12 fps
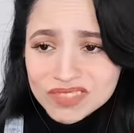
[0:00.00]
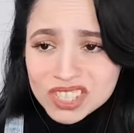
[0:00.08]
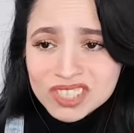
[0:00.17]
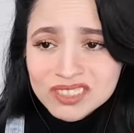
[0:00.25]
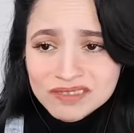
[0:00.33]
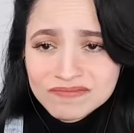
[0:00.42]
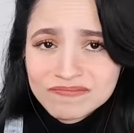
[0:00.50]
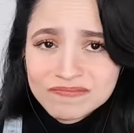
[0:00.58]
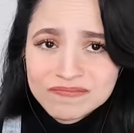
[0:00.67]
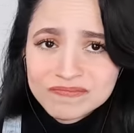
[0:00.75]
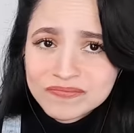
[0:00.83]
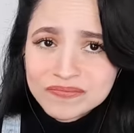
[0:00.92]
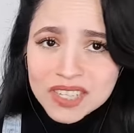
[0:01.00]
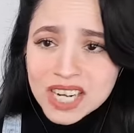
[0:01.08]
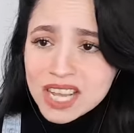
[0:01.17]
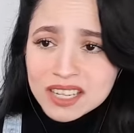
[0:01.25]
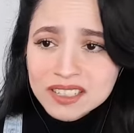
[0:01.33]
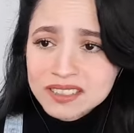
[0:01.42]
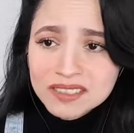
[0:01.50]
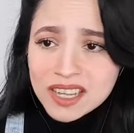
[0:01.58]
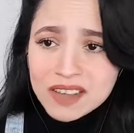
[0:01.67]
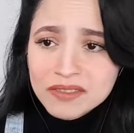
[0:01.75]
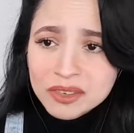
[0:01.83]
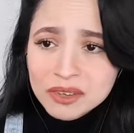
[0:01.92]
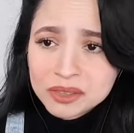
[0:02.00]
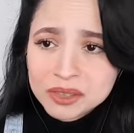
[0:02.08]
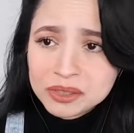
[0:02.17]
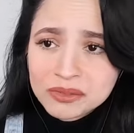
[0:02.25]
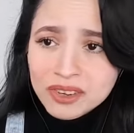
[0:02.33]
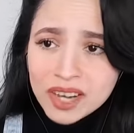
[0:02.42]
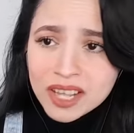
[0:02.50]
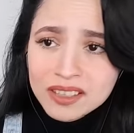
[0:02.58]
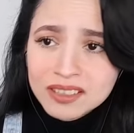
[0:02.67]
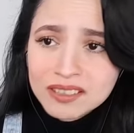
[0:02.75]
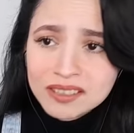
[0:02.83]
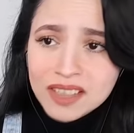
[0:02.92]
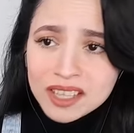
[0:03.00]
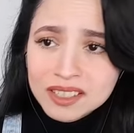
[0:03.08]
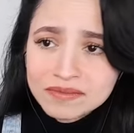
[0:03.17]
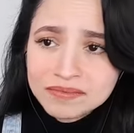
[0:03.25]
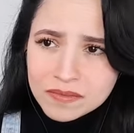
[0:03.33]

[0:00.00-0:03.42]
Just not ever going to forget that.